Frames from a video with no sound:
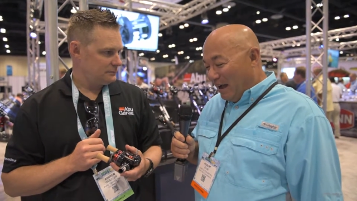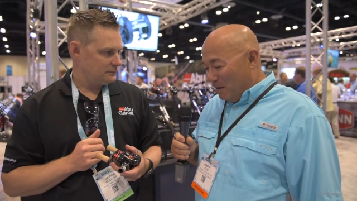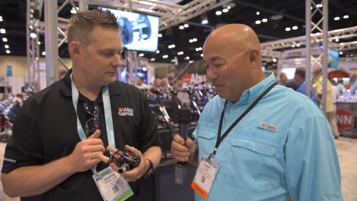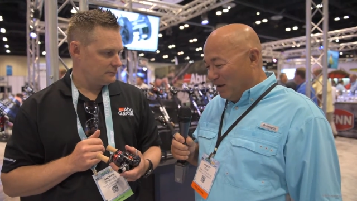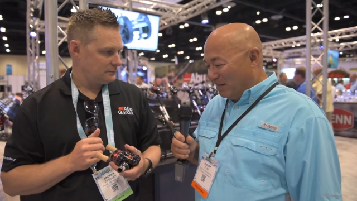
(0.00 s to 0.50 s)

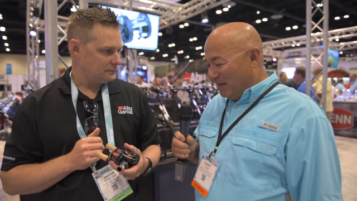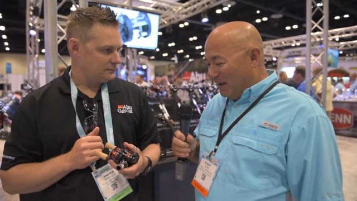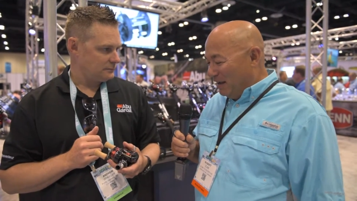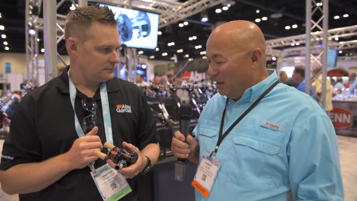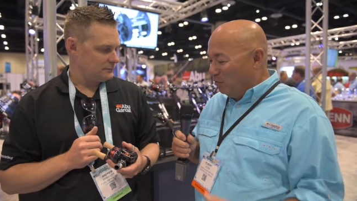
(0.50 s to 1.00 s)
Speaker 1: I must
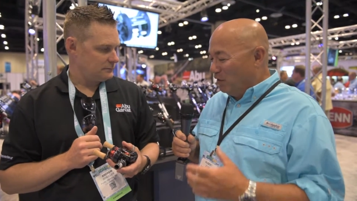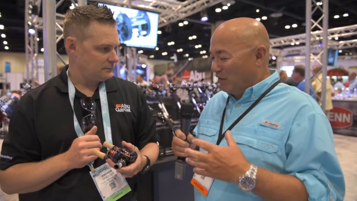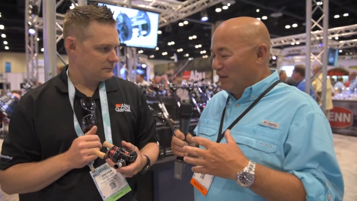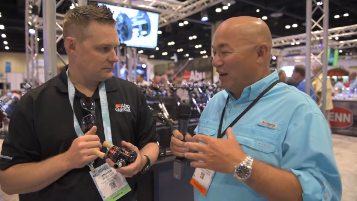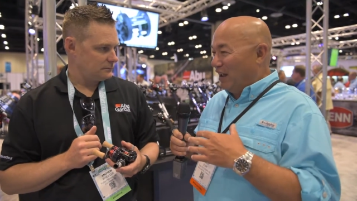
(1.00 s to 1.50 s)
say it
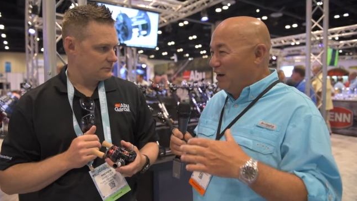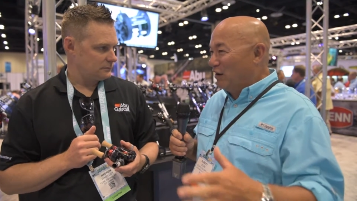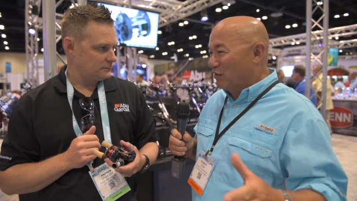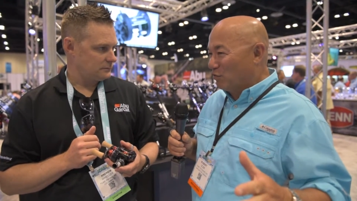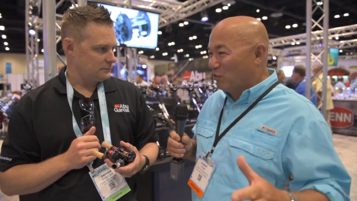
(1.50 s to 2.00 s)
was the
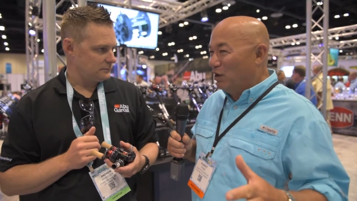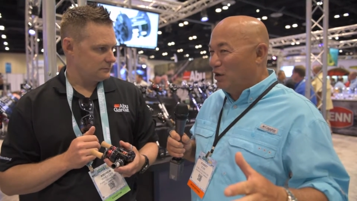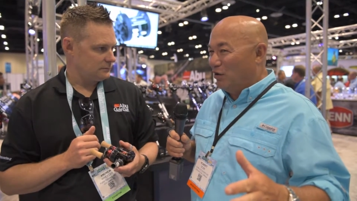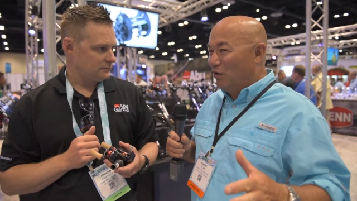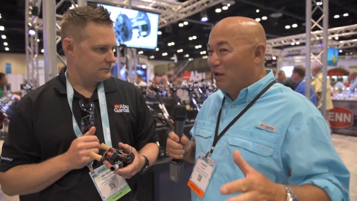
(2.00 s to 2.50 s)
lightest
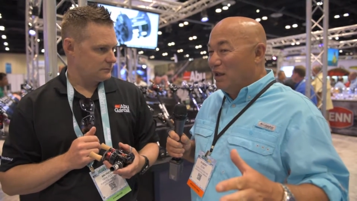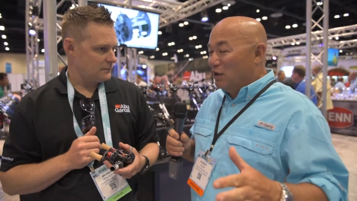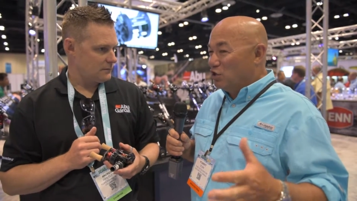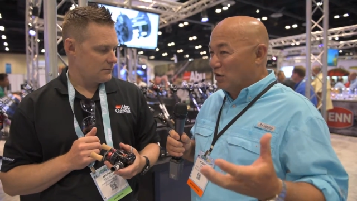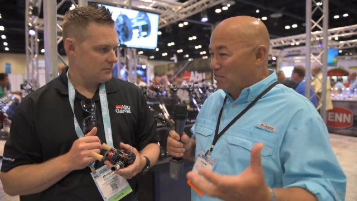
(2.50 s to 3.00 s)
reel
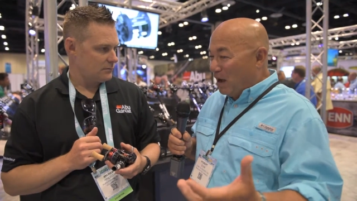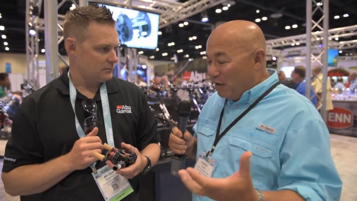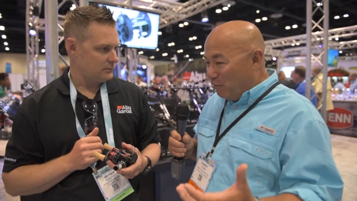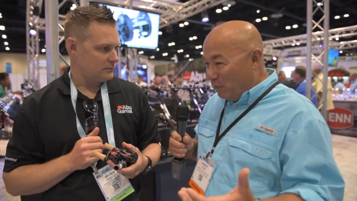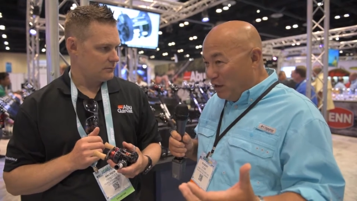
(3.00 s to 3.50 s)
just
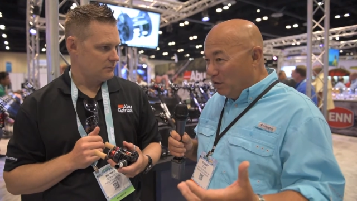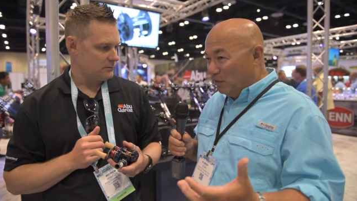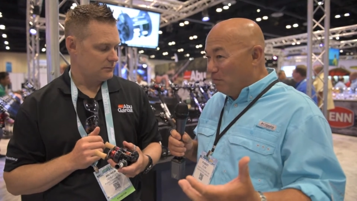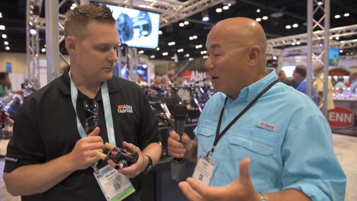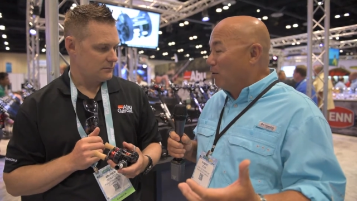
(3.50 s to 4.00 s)
by
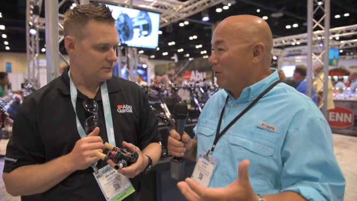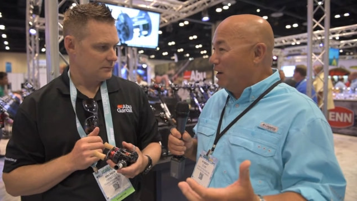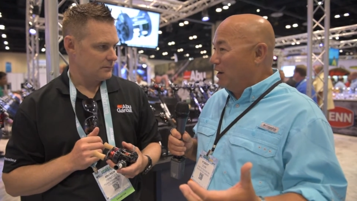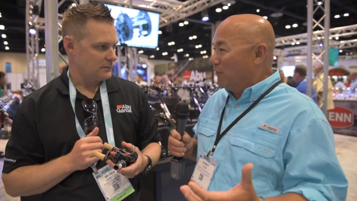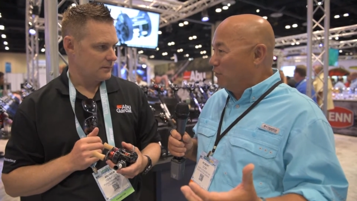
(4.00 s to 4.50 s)
feel, bar
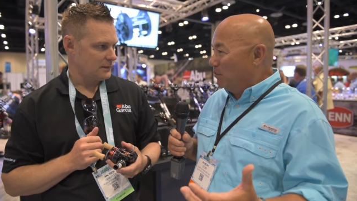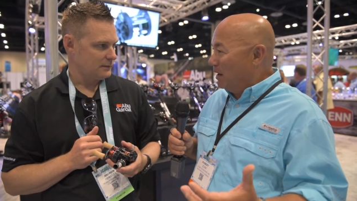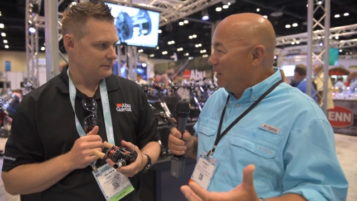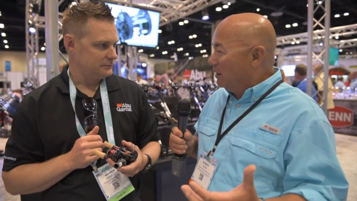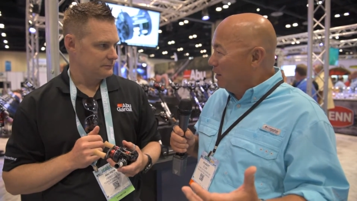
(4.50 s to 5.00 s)
none, from
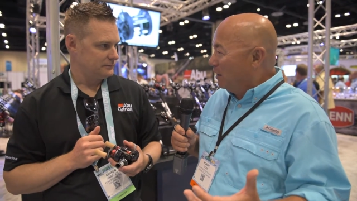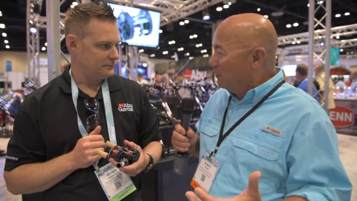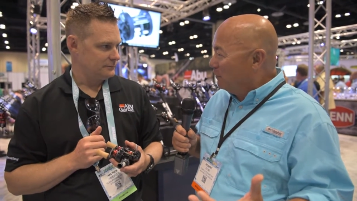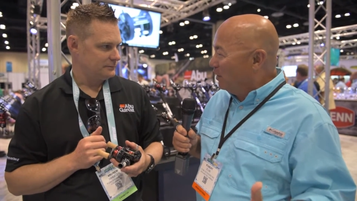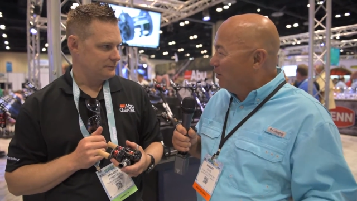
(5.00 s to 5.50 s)
anything I
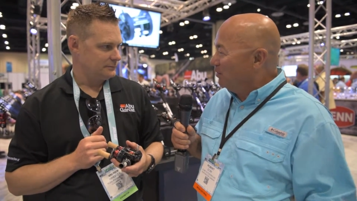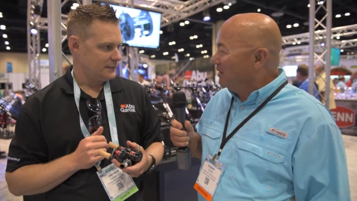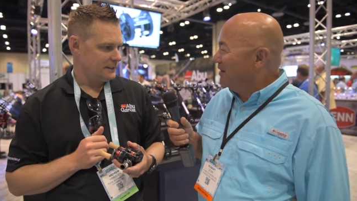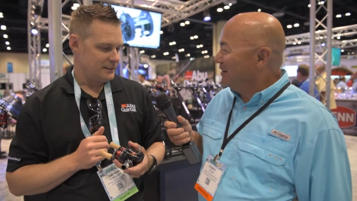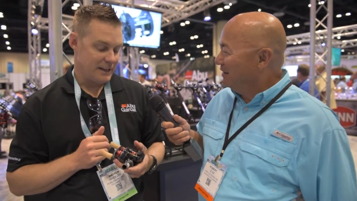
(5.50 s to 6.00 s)
felt.
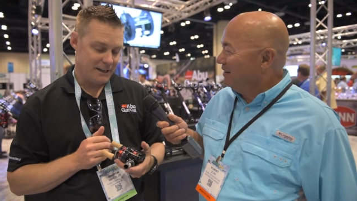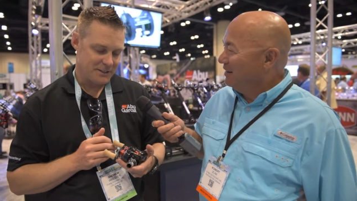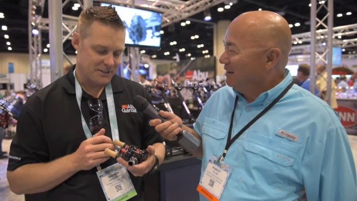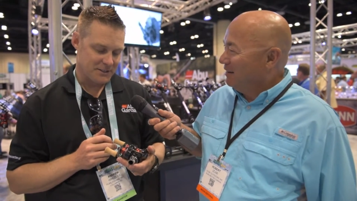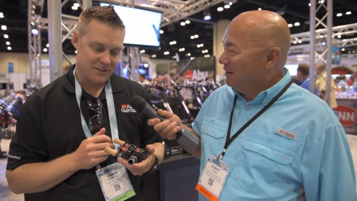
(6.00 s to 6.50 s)
Speaker 2: Yeah,
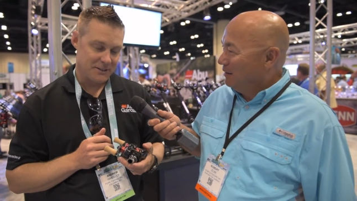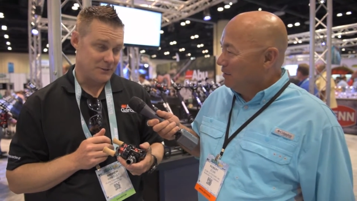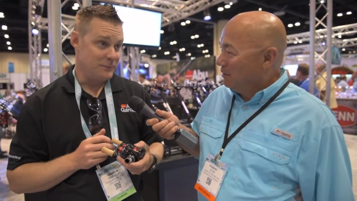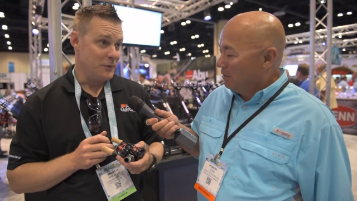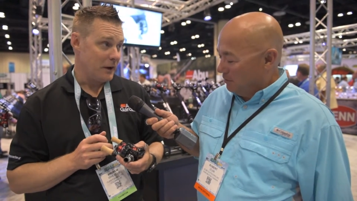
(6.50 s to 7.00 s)
it's,
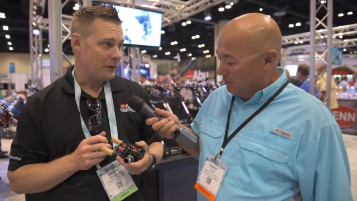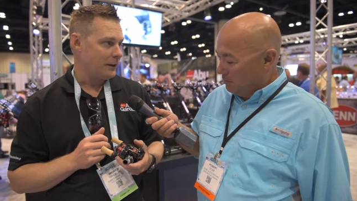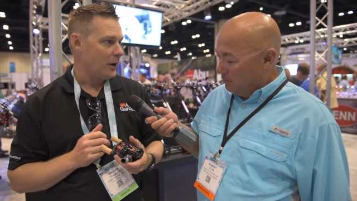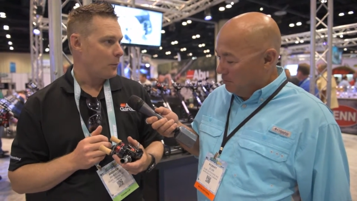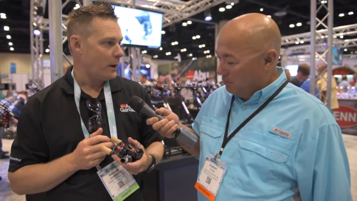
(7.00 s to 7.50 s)
it's very
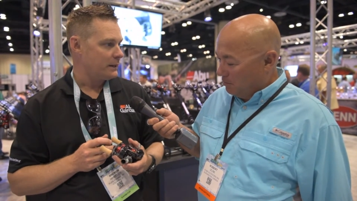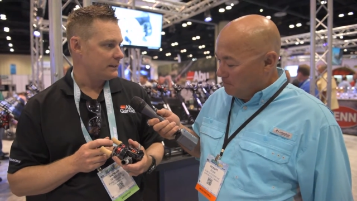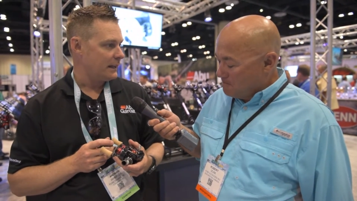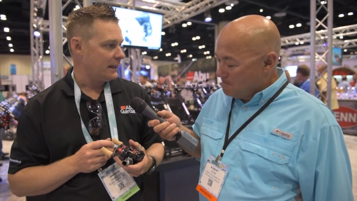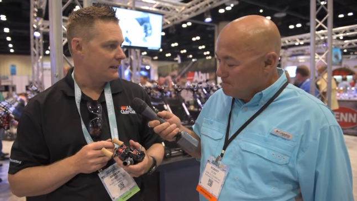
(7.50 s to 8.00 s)
lightweight in
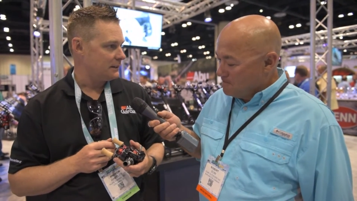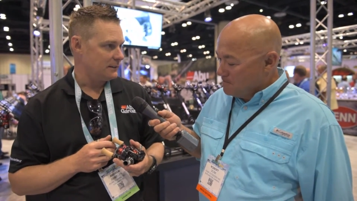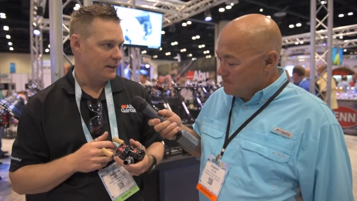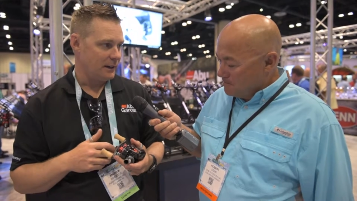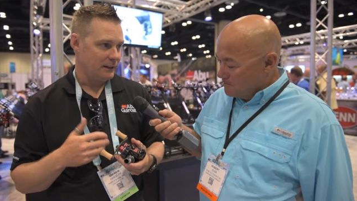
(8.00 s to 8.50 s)
the hand
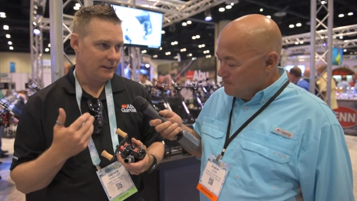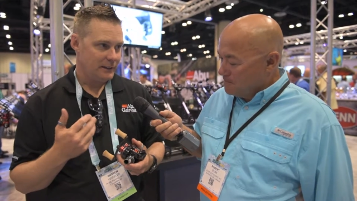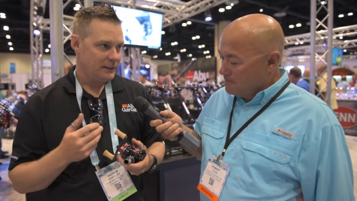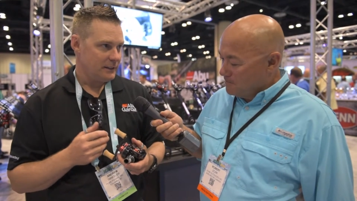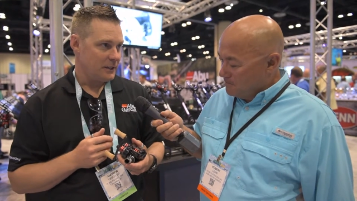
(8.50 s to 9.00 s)
and uh,
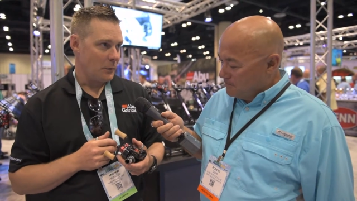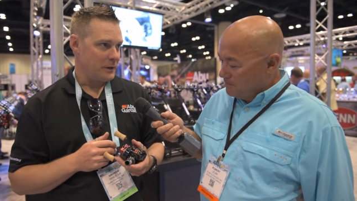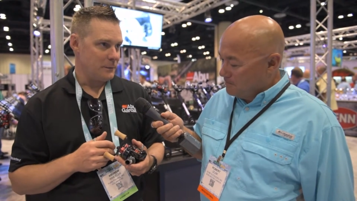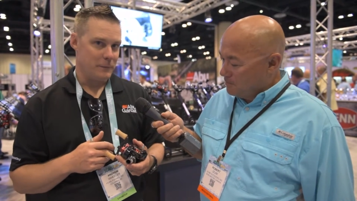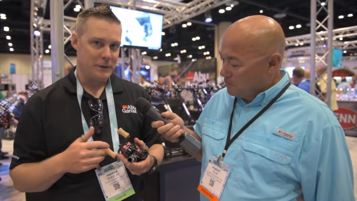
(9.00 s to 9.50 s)
you know,
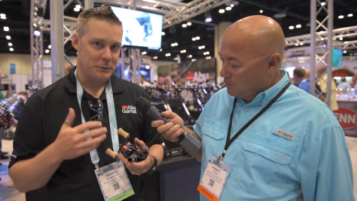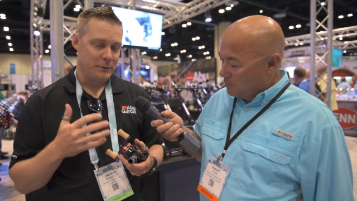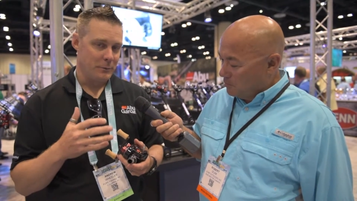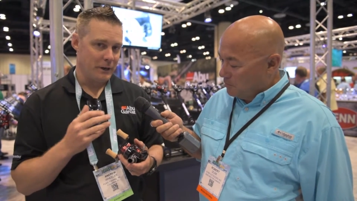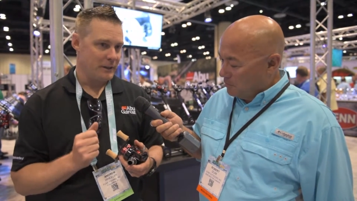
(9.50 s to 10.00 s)
when you fish
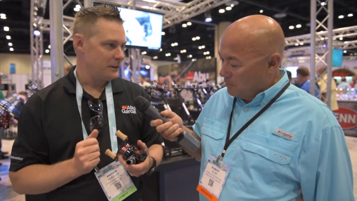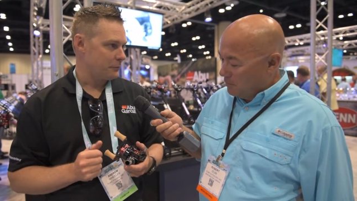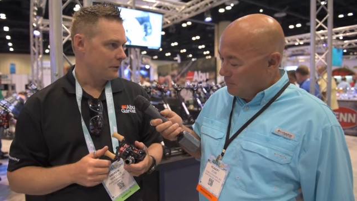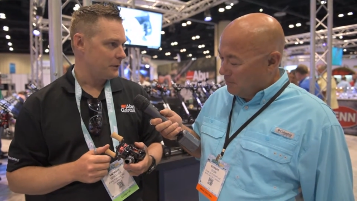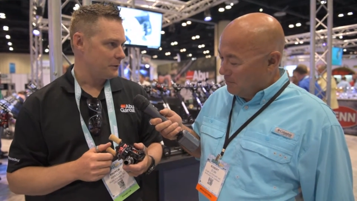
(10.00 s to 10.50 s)
with one of these
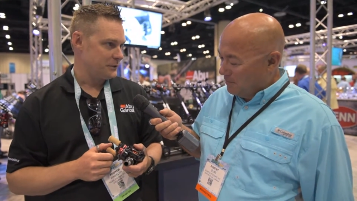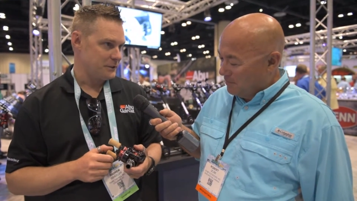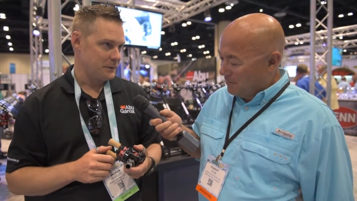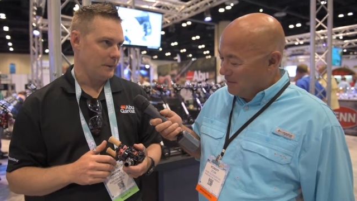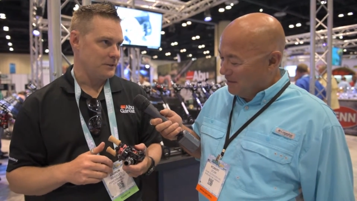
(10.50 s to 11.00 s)
reels,
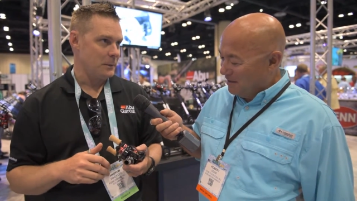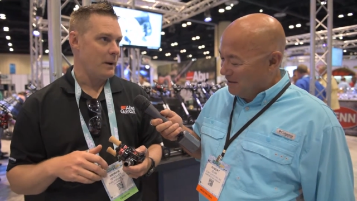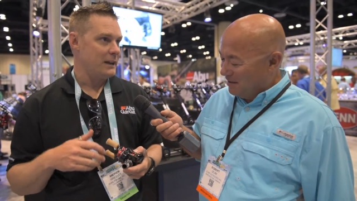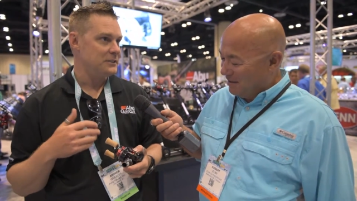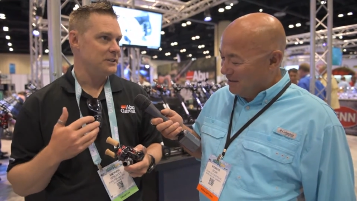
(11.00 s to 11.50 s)
it's, it's
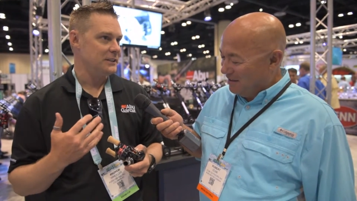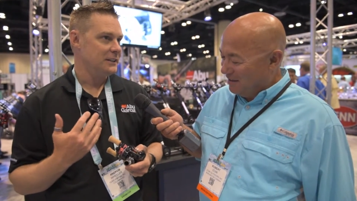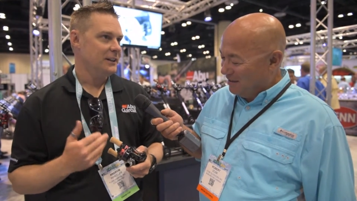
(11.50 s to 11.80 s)
amazing.